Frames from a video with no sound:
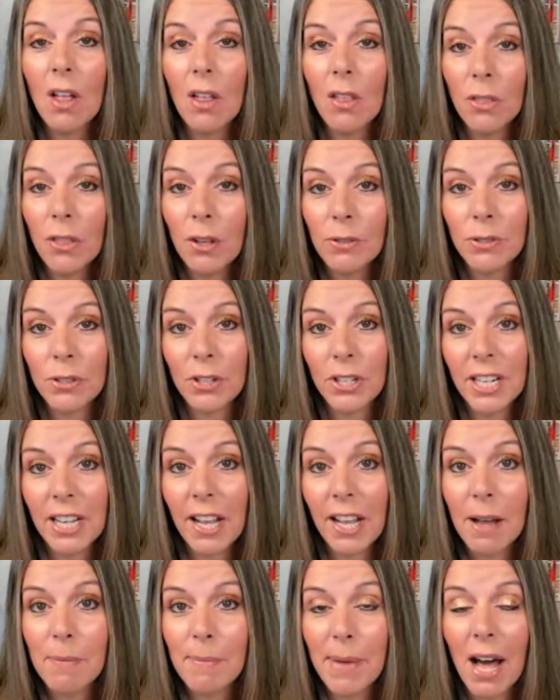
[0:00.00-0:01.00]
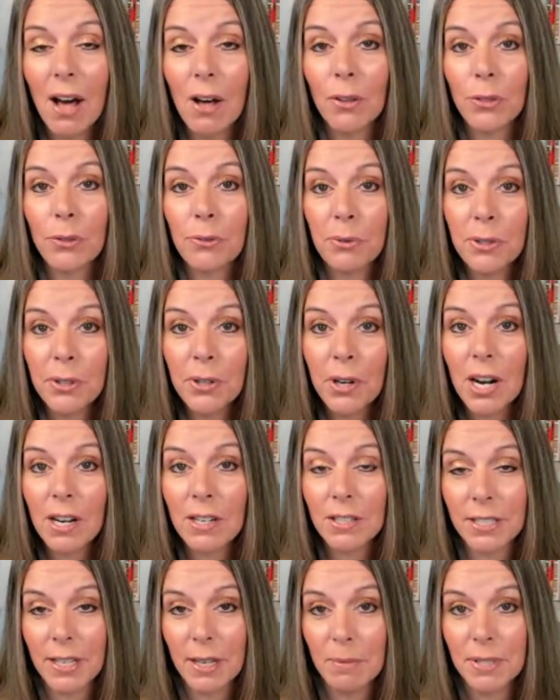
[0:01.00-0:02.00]
Those are going to come out through
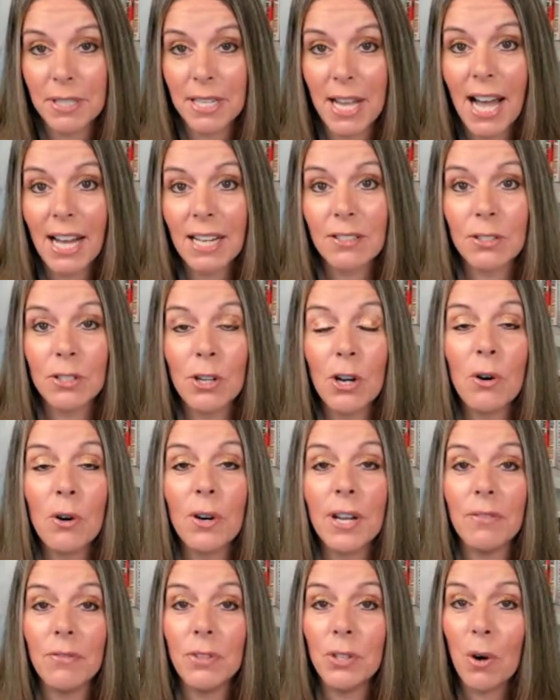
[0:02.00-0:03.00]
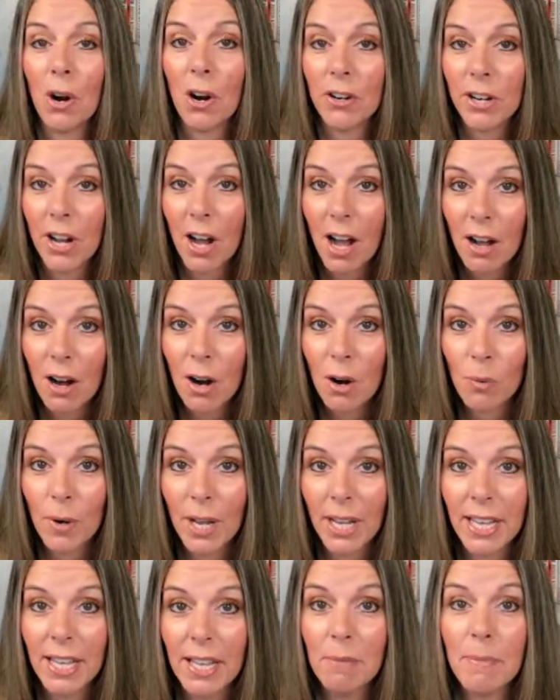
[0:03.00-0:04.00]
our Substack. So if you are not
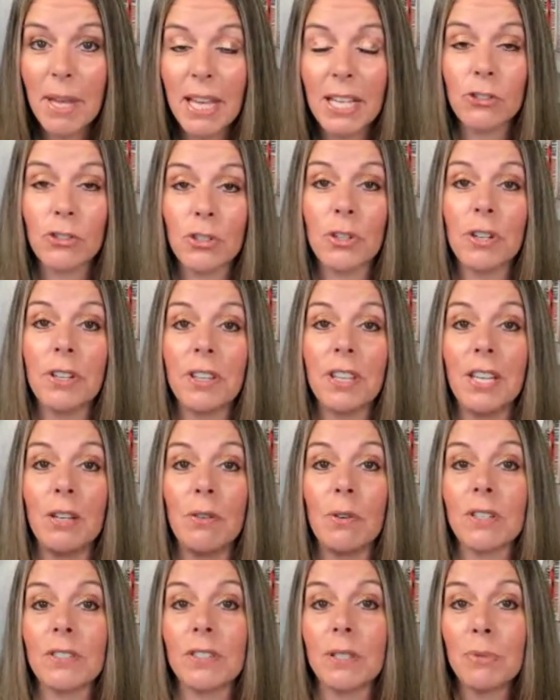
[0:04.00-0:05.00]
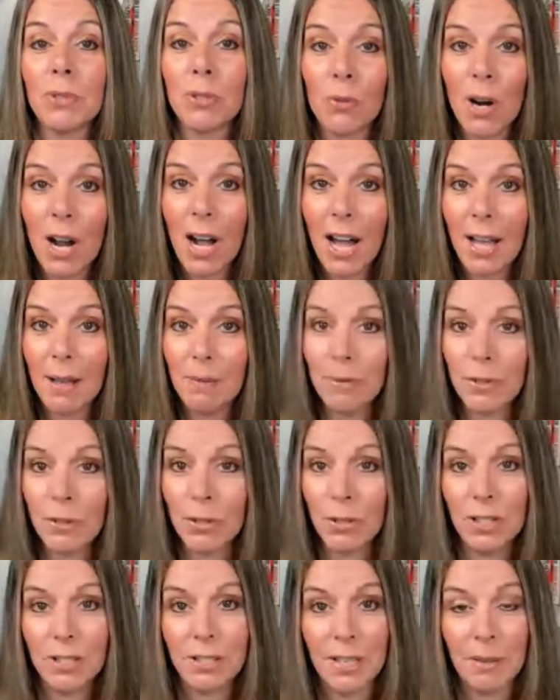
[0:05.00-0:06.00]
already, make sure that you are subscribed
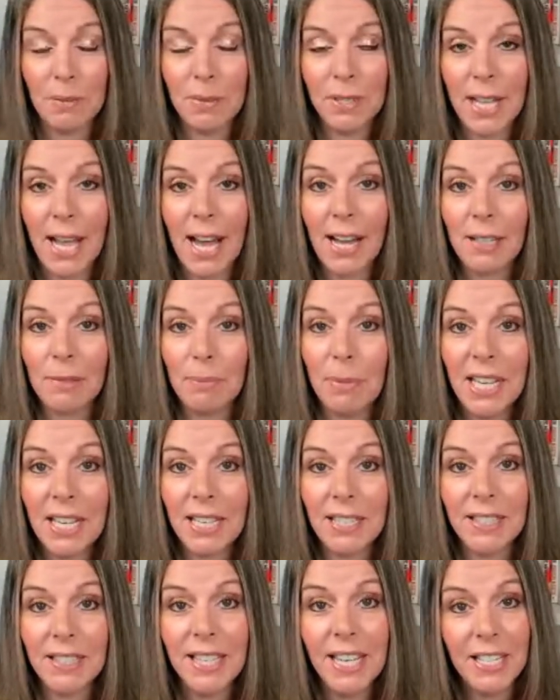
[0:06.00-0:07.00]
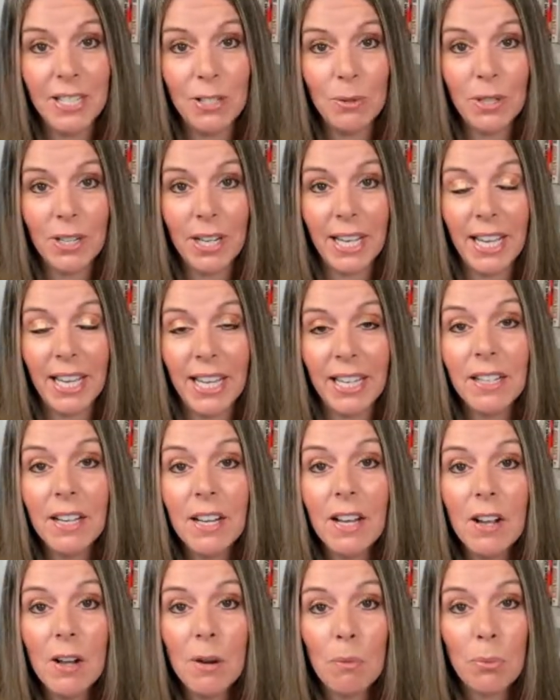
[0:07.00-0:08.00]
to the Substack, because then you will get
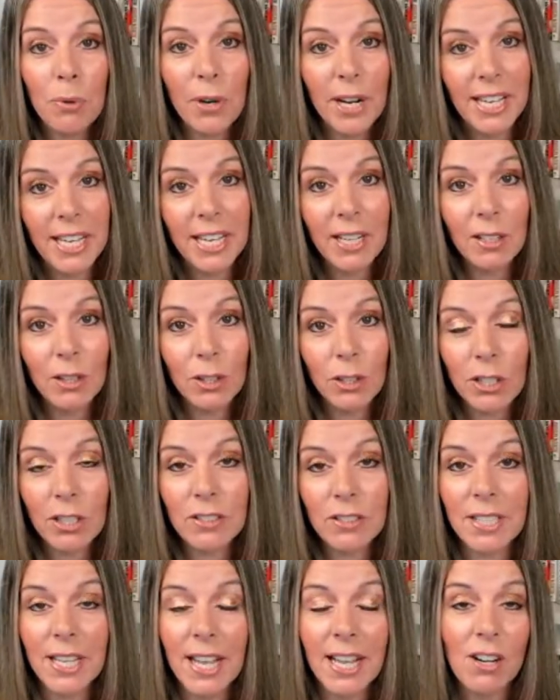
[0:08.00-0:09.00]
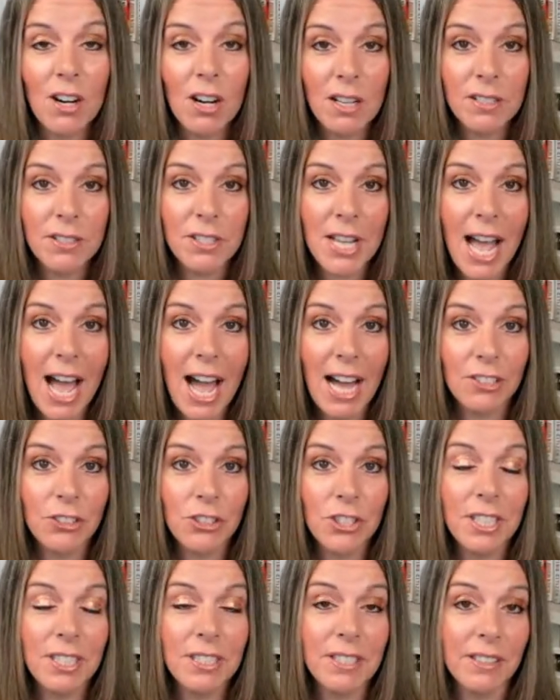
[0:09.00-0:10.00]
breaking alerts and calls to
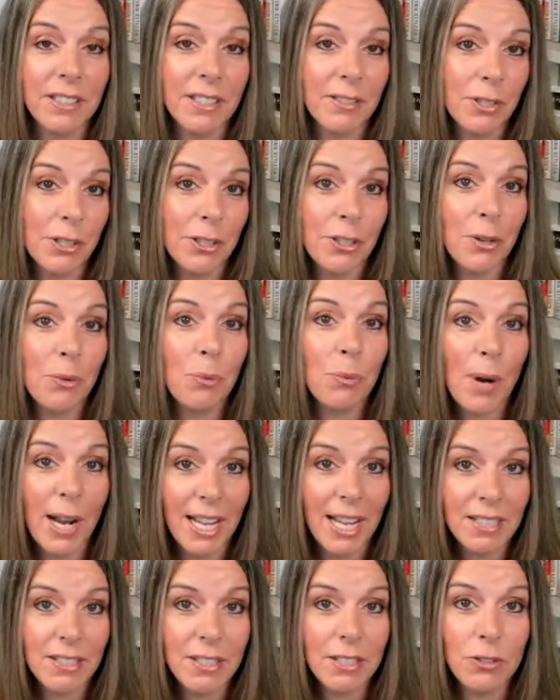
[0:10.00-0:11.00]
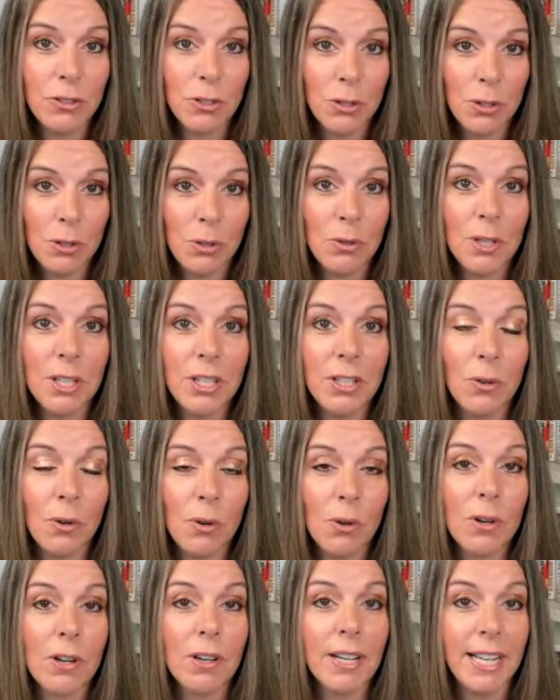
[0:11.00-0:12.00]
action delivered right to
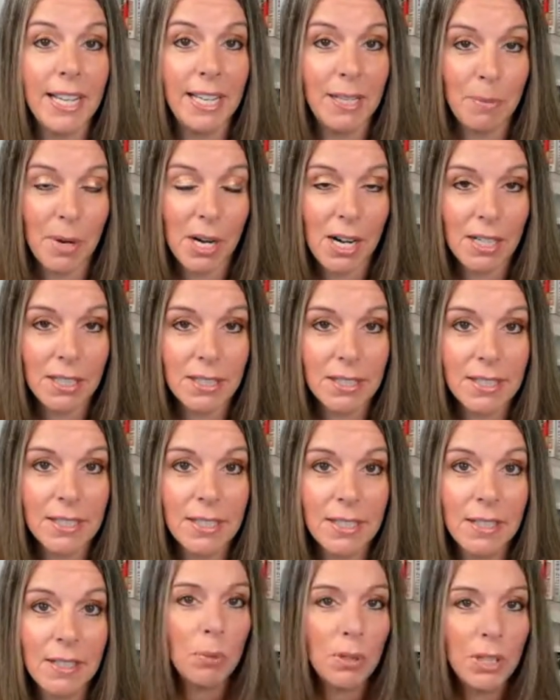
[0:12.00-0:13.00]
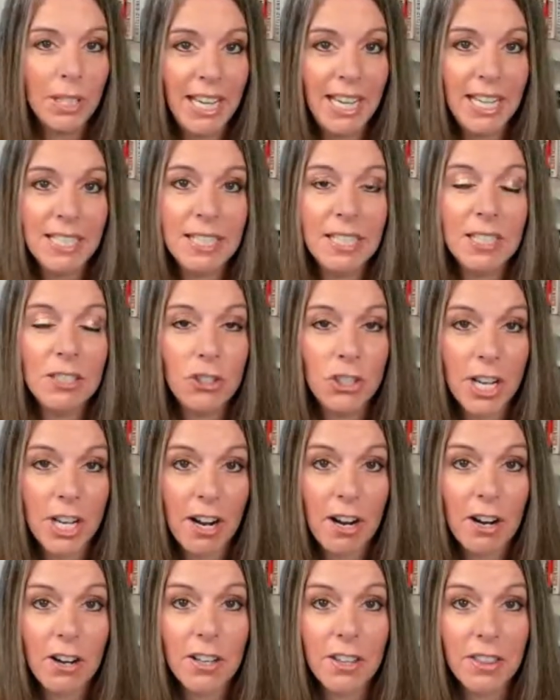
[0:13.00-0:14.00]
your inbox. Please
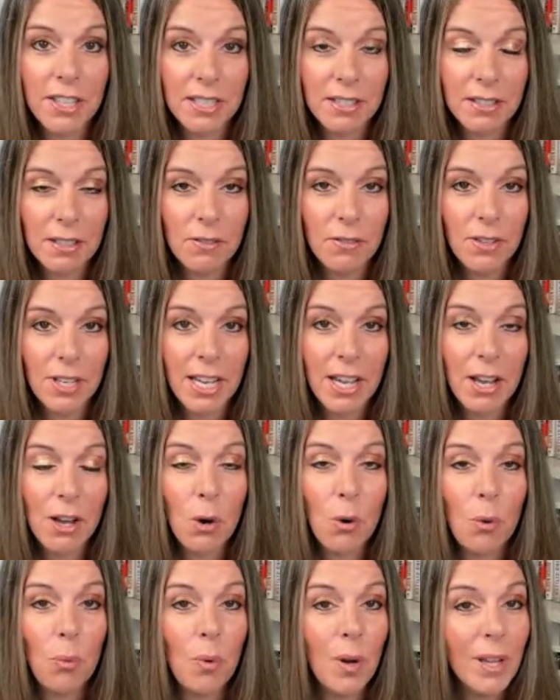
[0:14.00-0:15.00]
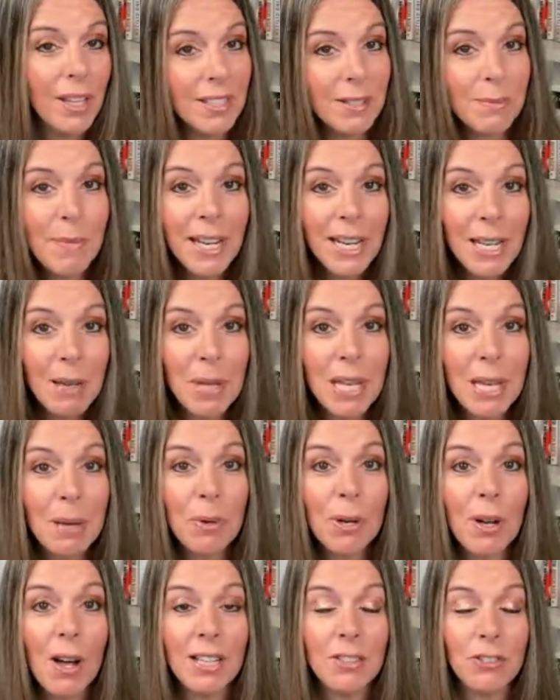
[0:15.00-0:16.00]
share this video with as many
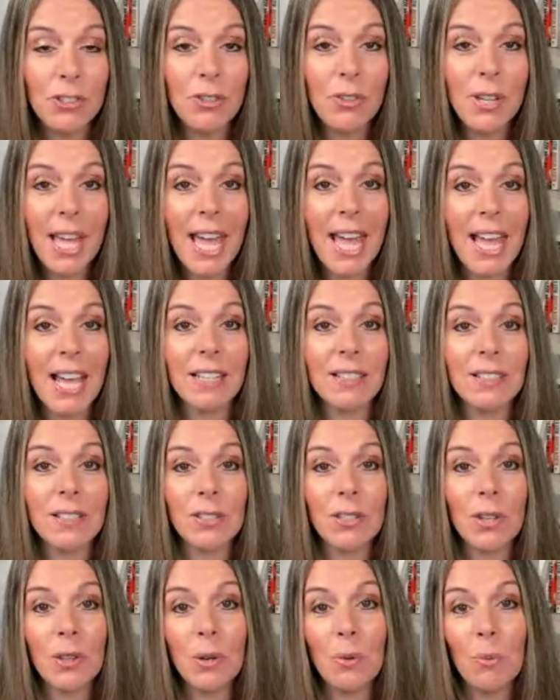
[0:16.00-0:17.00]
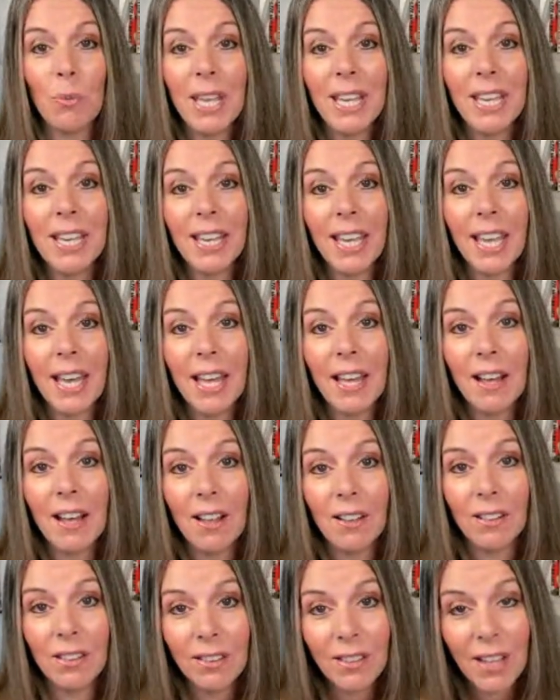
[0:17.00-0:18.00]
people as you can so that we can get
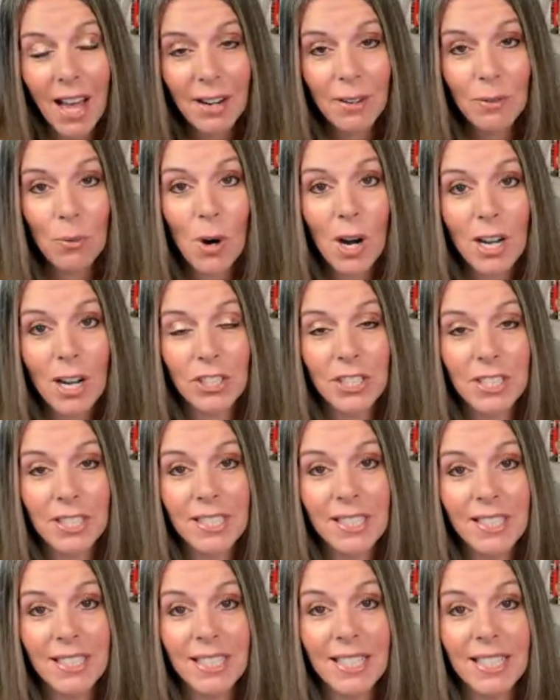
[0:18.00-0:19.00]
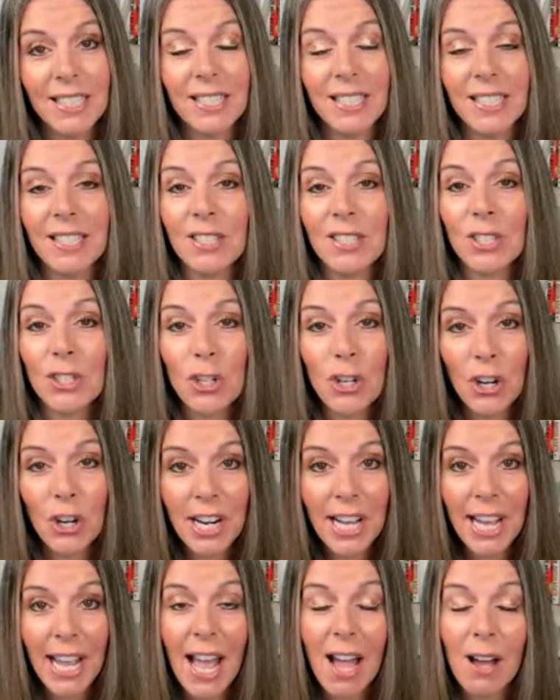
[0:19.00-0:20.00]
a lot of Washington citizens
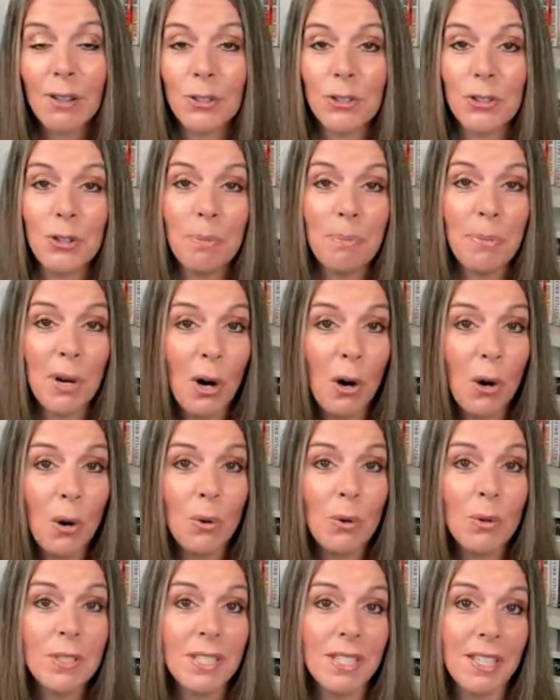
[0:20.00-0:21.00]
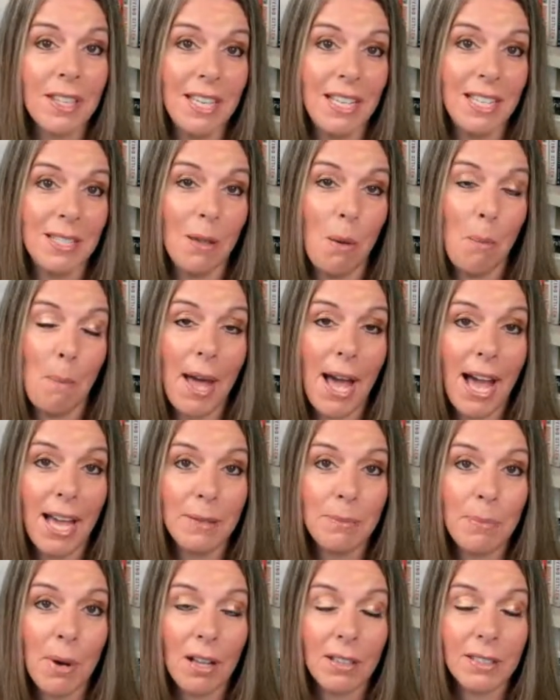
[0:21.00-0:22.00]
turning out to oppose these
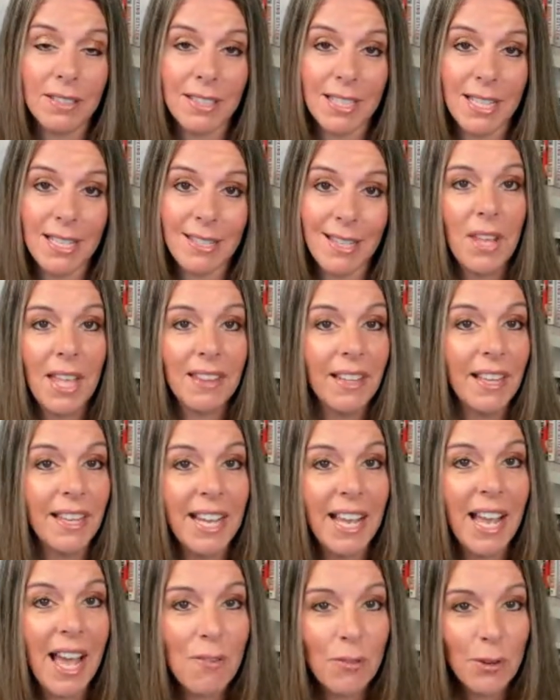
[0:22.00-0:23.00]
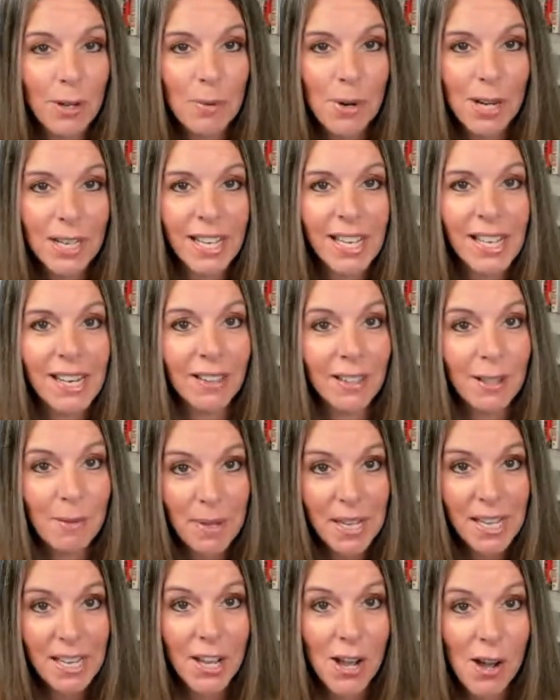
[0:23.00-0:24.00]
bad policies and letting everyone in
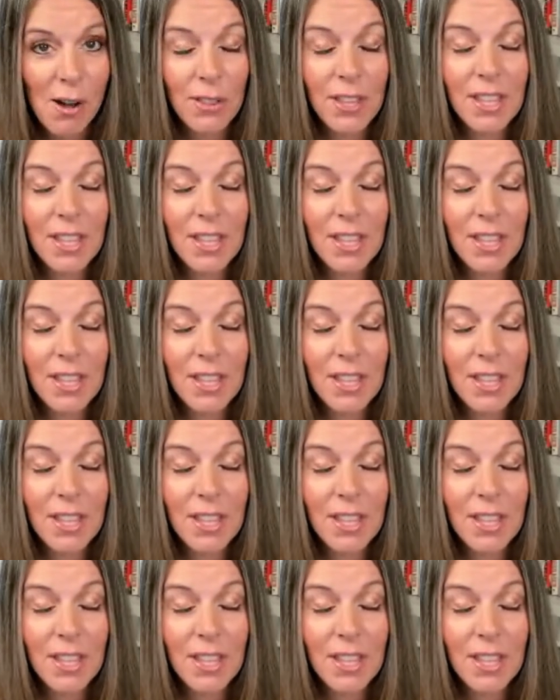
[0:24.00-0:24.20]
Olympia know